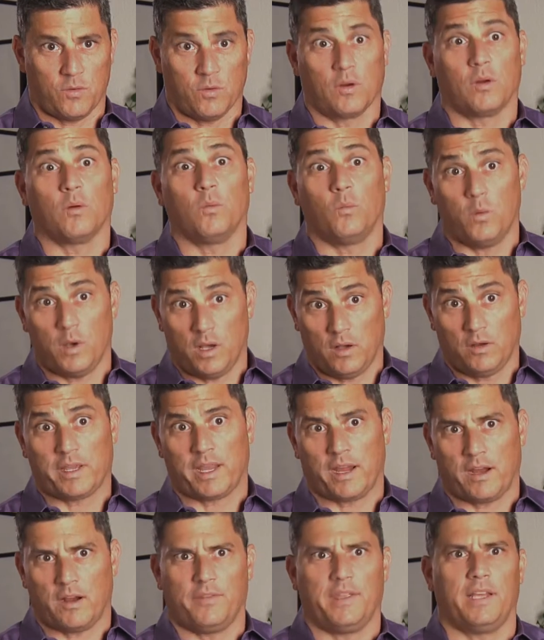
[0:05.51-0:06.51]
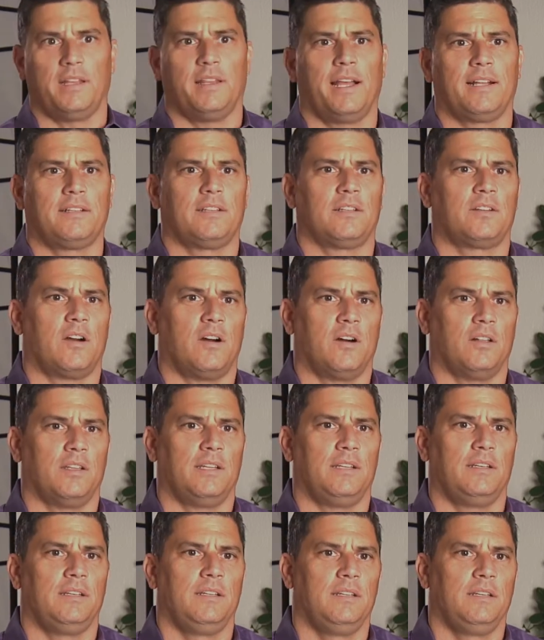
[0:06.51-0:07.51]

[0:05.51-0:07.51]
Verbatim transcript: or well care they like to call it.